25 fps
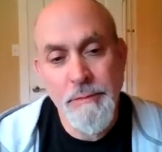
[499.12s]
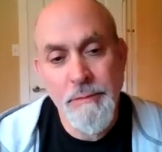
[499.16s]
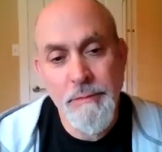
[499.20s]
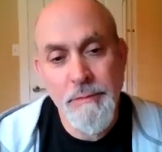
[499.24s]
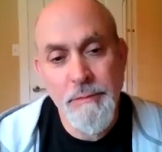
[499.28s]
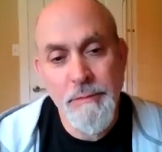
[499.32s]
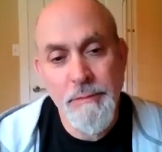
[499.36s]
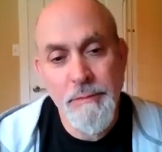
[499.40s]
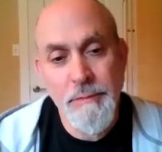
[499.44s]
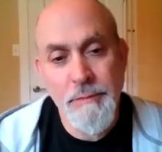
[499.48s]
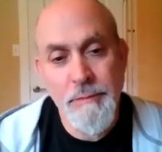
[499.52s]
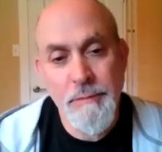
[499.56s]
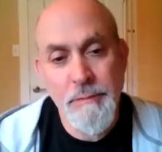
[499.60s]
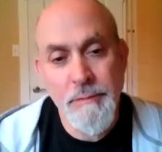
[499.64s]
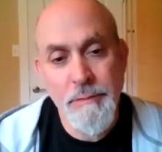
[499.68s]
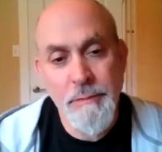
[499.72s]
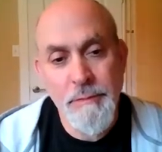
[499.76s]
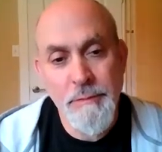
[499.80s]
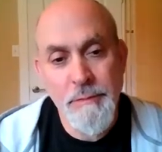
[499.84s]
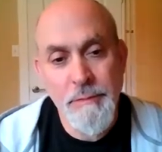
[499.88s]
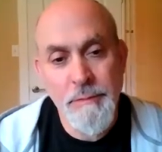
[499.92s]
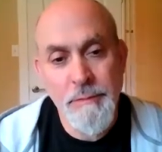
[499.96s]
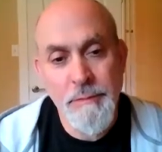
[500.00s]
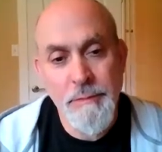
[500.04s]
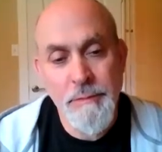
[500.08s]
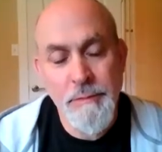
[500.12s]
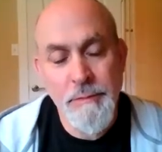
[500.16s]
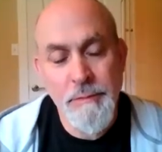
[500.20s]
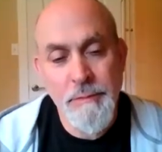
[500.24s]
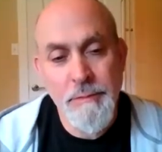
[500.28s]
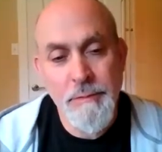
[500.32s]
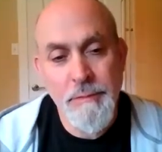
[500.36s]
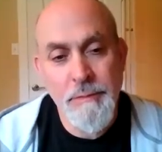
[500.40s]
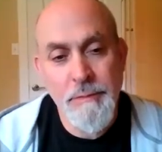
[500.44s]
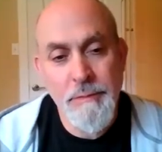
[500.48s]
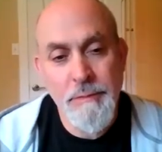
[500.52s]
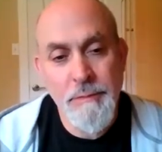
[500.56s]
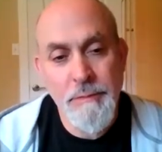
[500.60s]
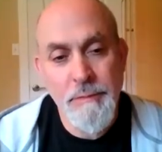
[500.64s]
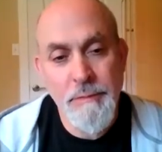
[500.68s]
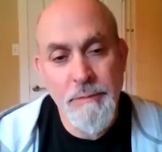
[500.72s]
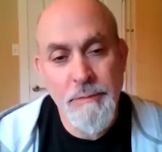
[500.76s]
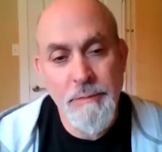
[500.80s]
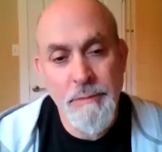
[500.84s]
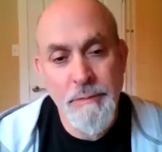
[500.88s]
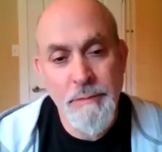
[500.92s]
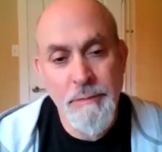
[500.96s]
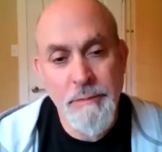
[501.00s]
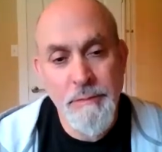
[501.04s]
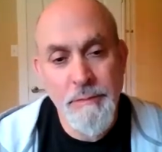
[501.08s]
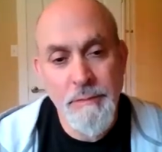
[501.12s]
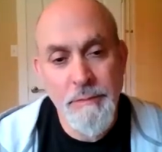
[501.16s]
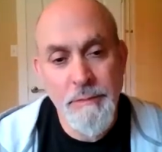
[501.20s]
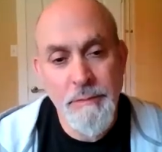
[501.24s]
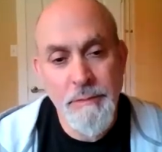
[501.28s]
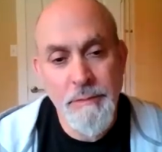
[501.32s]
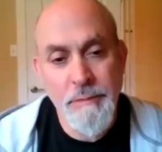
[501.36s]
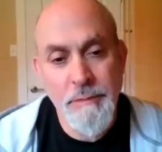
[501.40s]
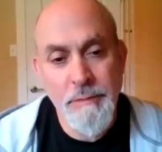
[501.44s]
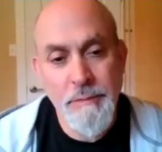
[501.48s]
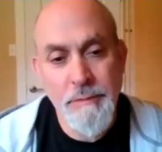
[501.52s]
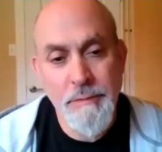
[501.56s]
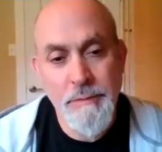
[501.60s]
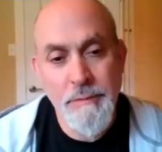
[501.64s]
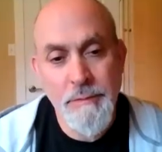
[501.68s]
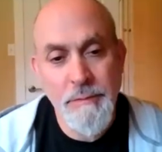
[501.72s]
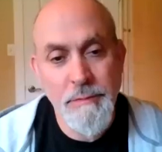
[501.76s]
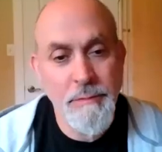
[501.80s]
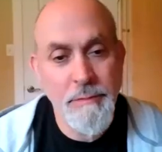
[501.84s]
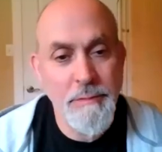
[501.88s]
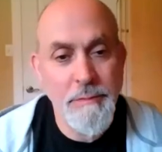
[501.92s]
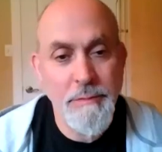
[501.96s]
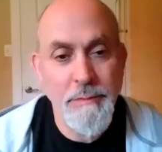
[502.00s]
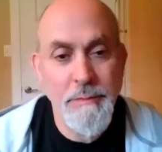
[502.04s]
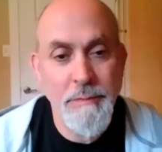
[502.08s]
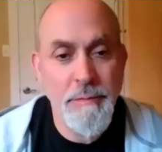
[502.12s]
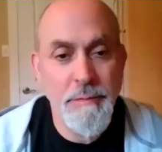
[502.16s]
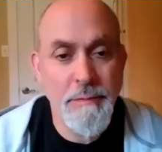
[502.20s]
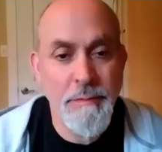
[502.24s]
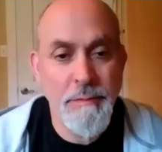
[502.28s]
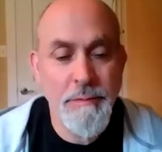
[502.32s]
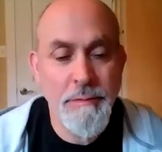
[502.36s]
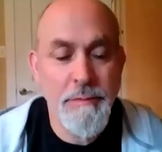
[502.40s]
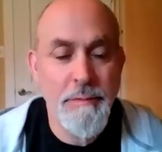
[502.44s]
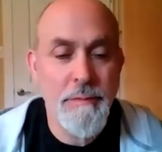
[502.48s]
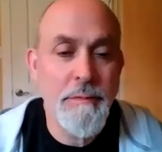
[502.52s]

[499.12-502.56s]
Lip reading: The person shown says nothing.